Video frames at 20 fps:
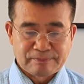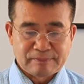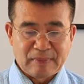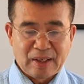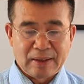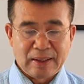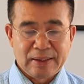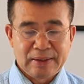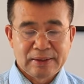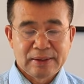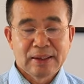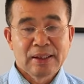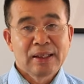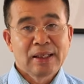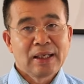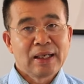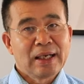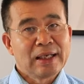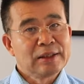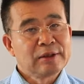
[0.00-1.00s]
Okay,
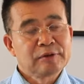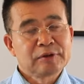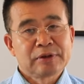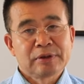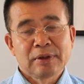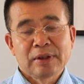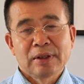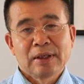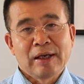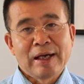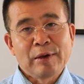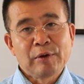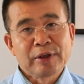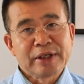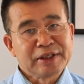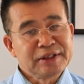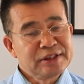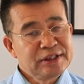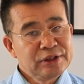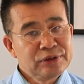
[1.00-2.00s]
and I will
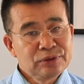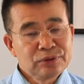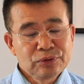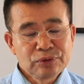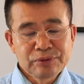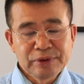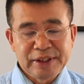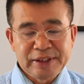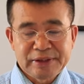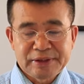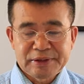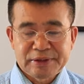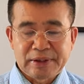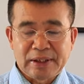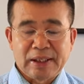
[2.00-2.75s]
continue to read